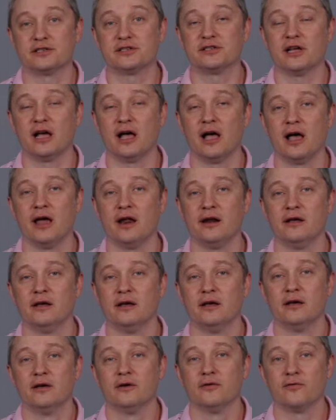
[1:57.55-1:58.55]
son
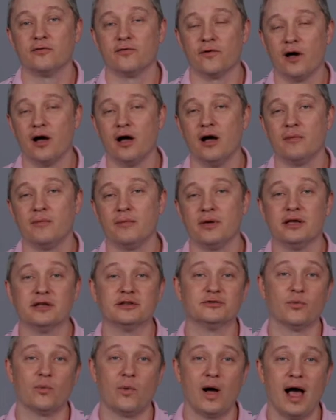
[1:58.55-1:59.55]
from
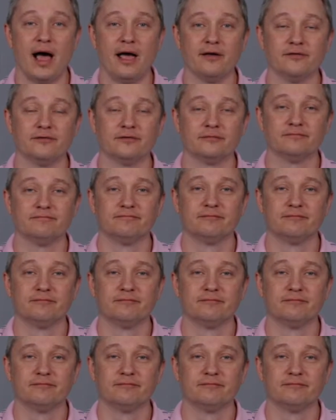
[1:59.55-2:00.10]
his wife.